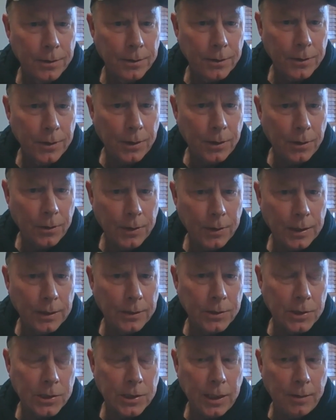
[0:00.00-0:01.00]
And
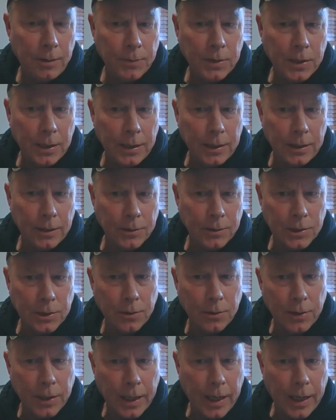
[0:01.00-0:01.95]
same thing is going to